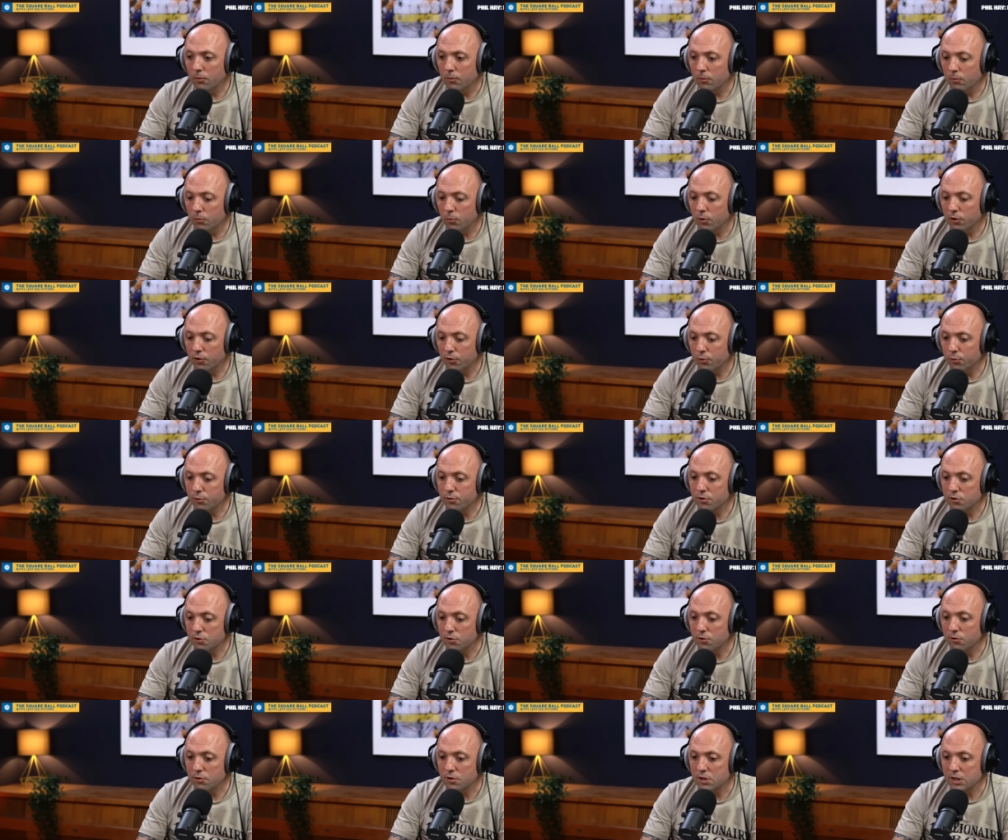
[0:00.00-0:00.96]
were those
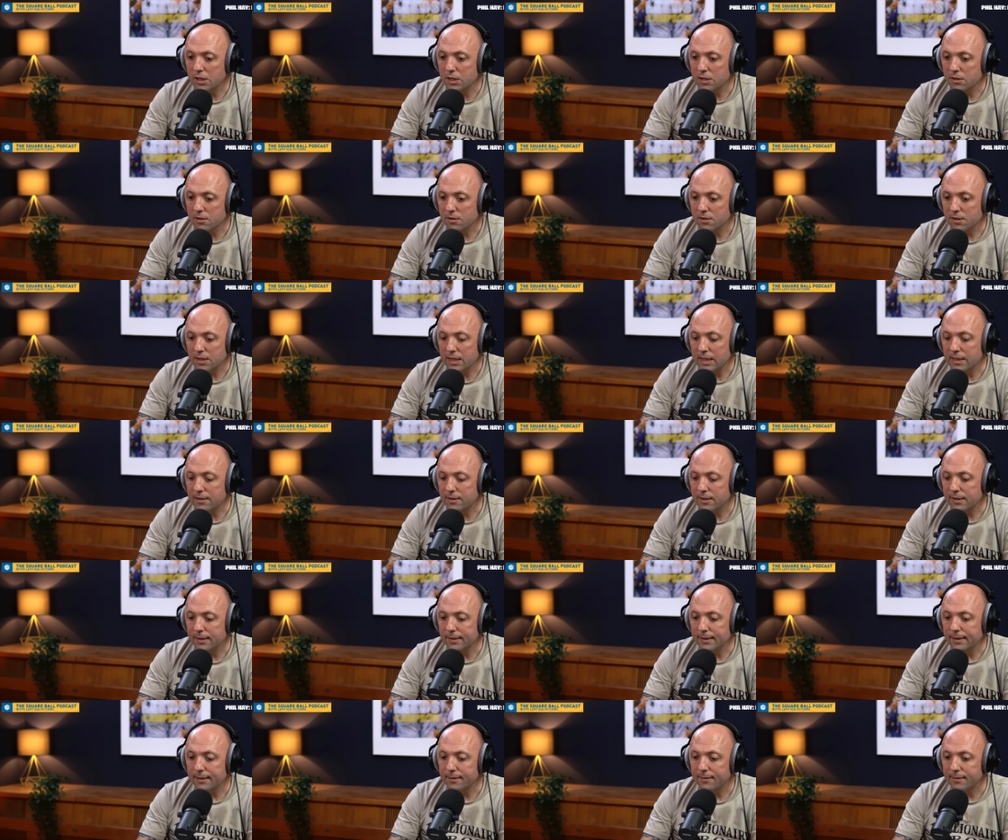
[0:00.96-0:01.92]
2 seasons,
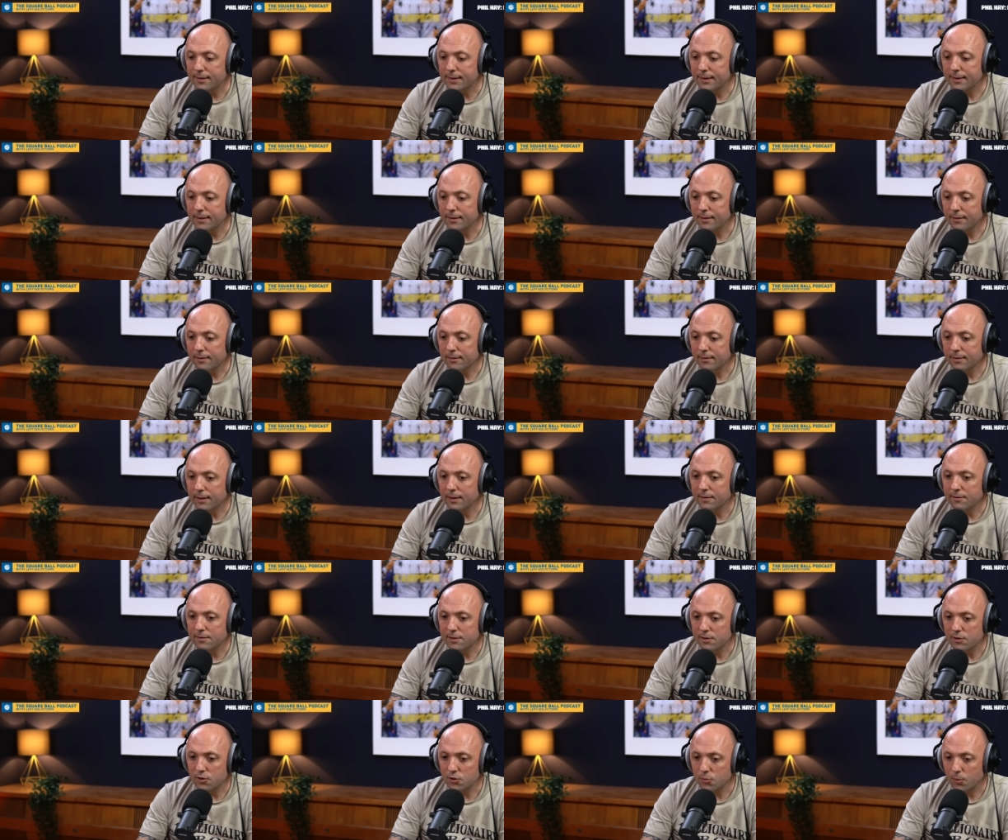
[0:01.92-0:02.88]
18-19,
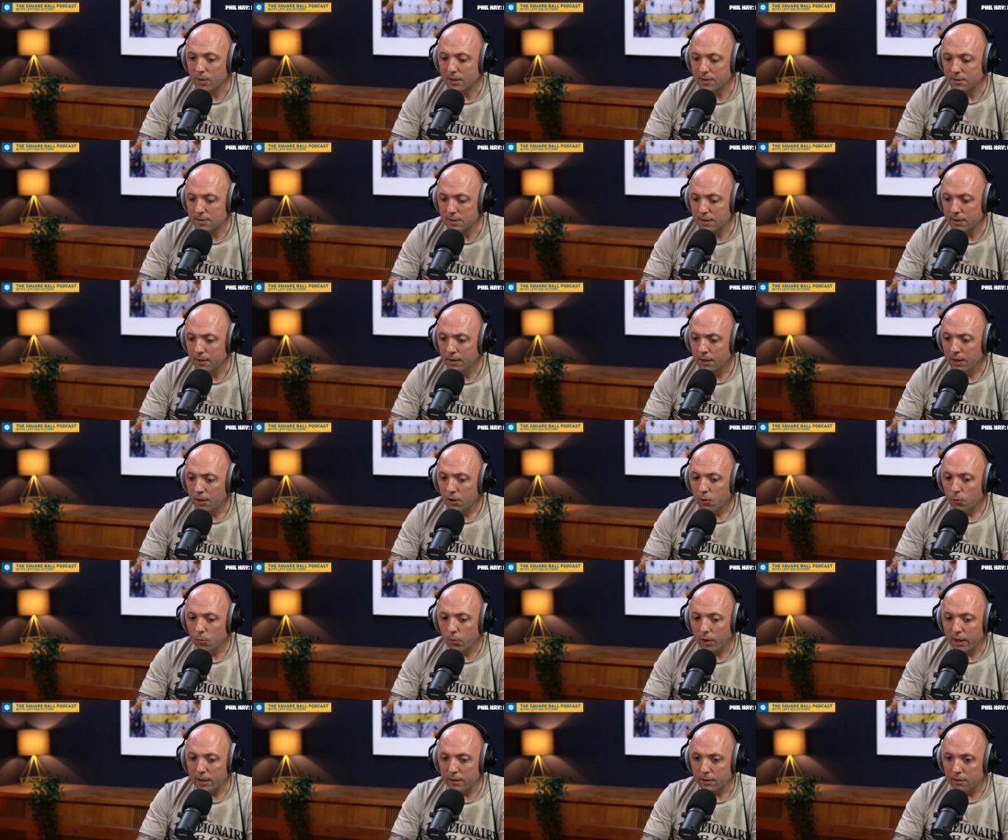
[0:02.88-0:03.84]
19-20,
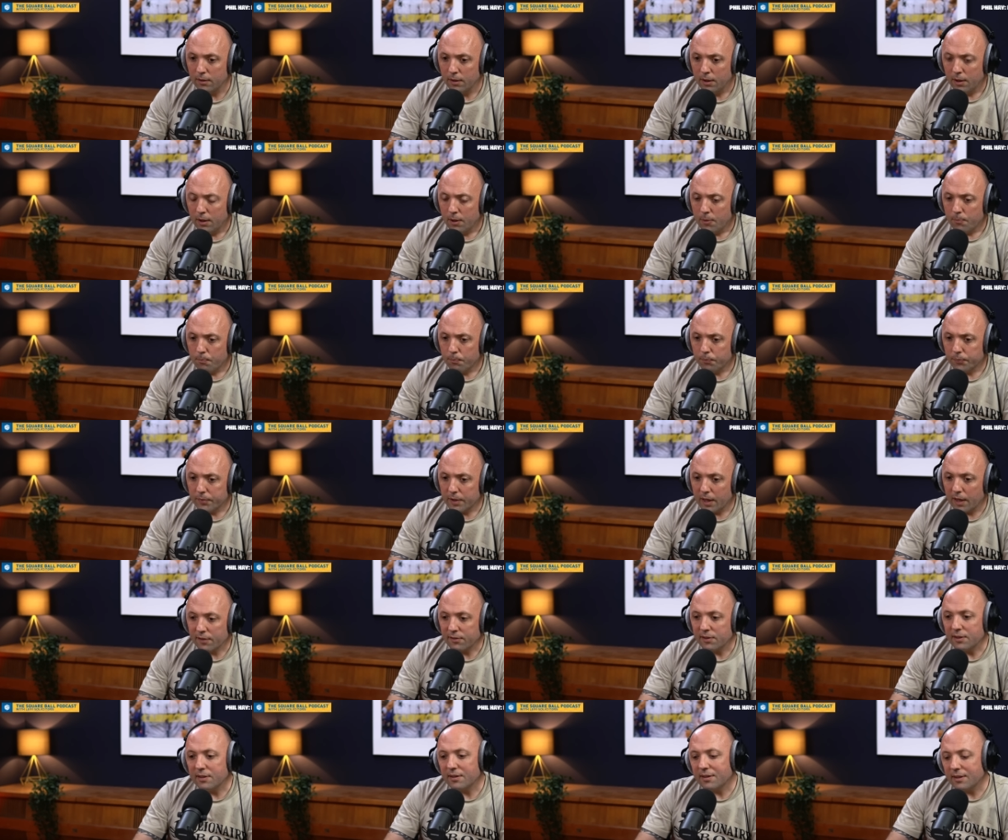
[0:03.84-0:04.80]
when I
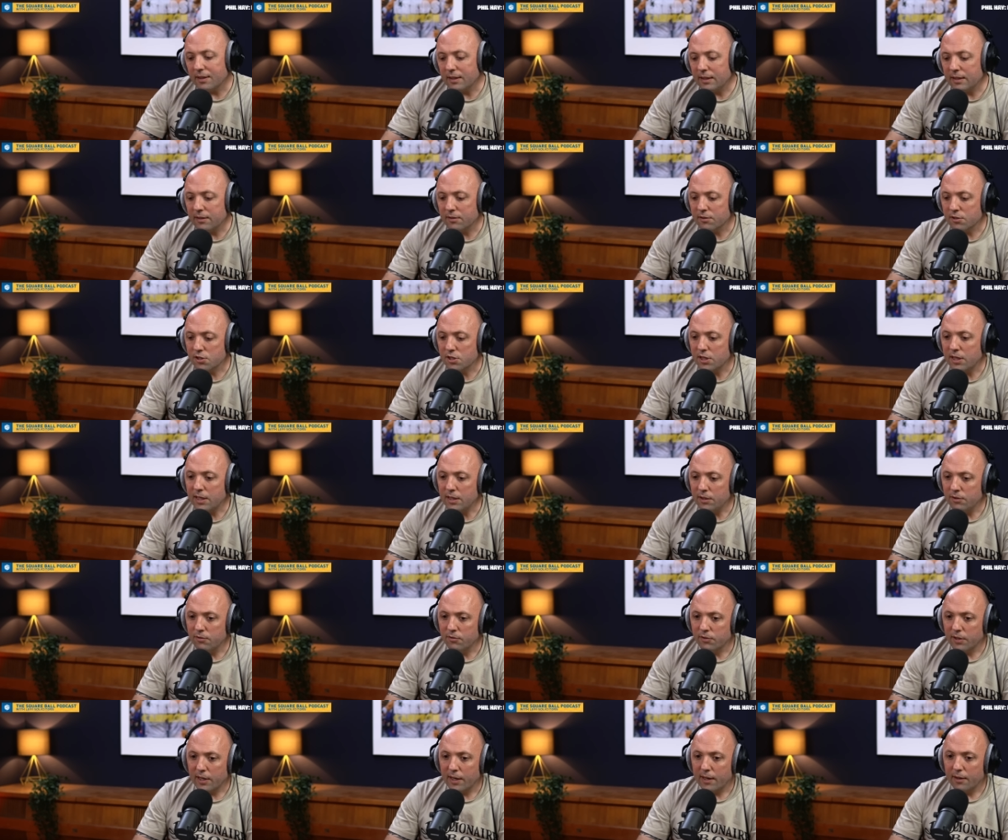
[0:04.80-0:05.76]
think either side
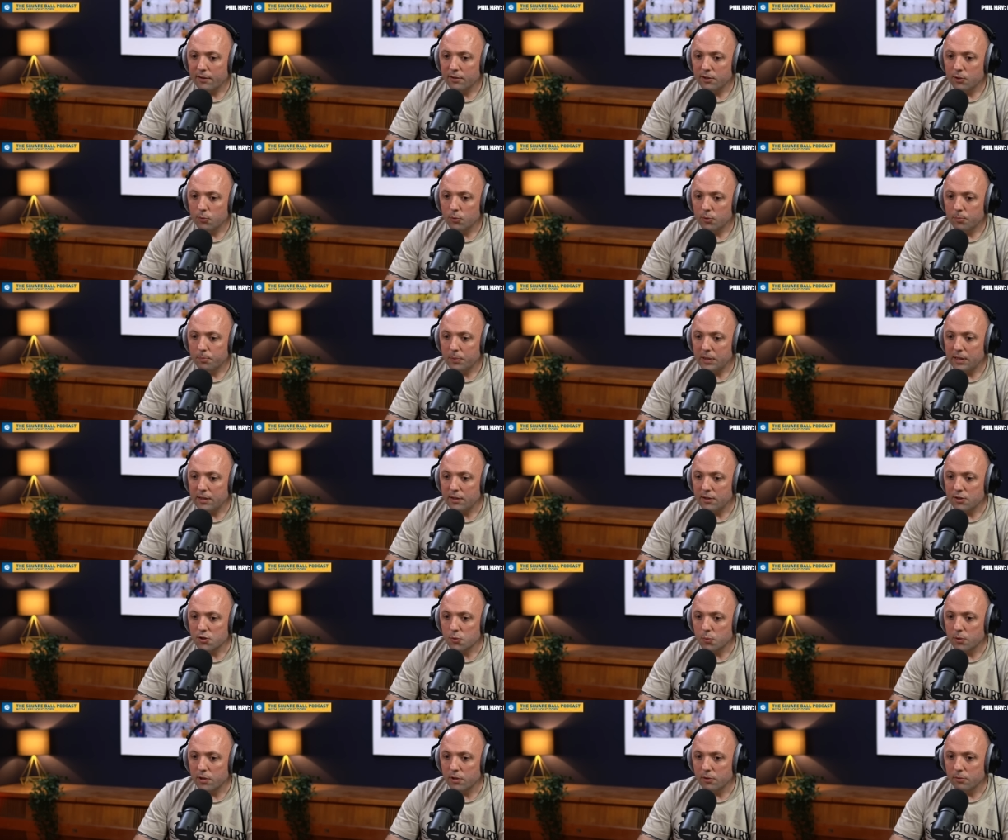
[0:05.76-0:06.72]
of that, there were
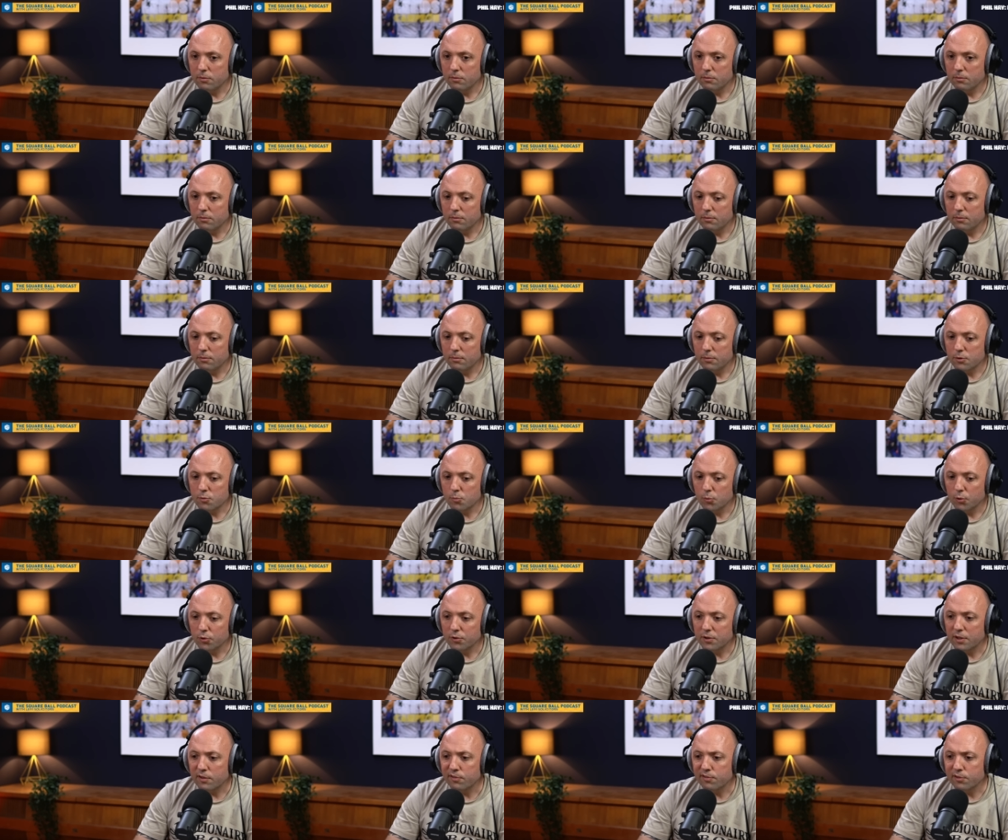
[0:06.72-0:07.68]
periods where it was
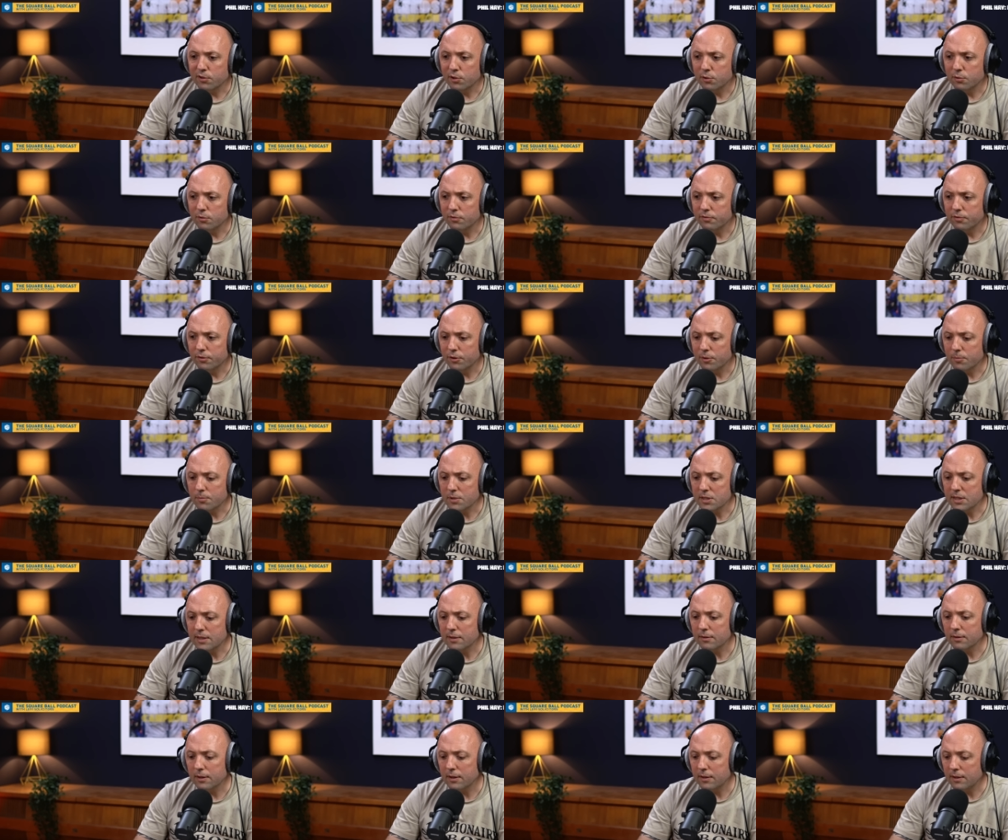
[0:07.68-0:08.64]
more difficult for him.
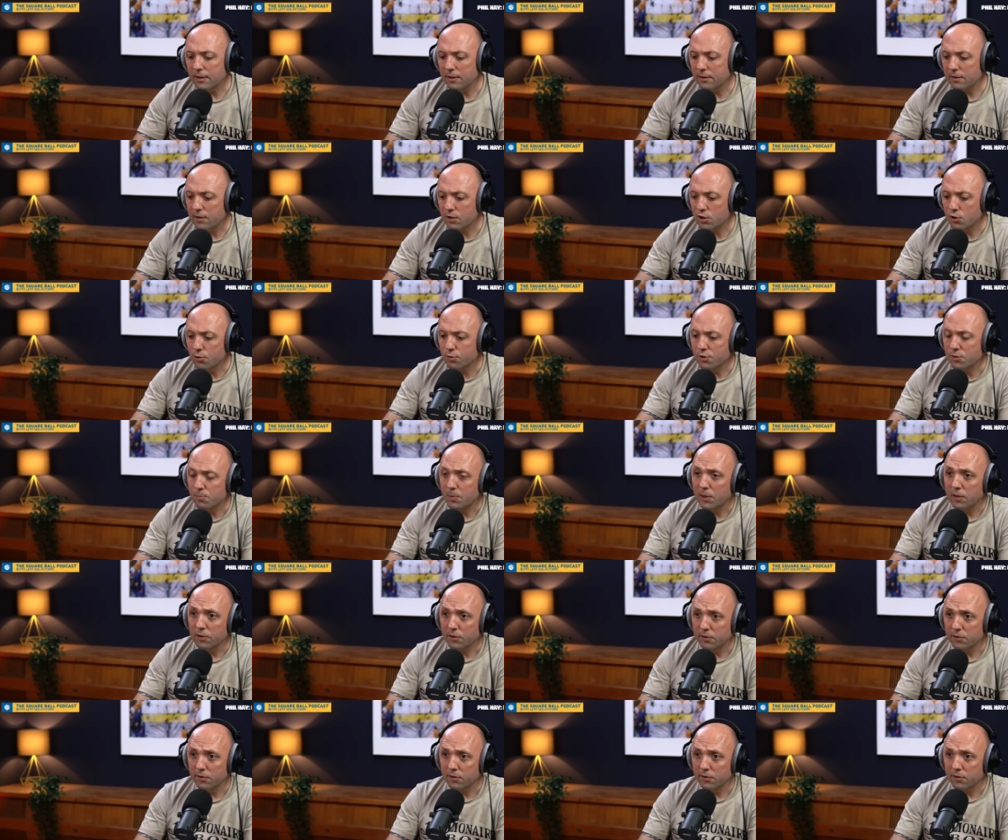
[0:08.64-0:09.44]
Certainly the initial spell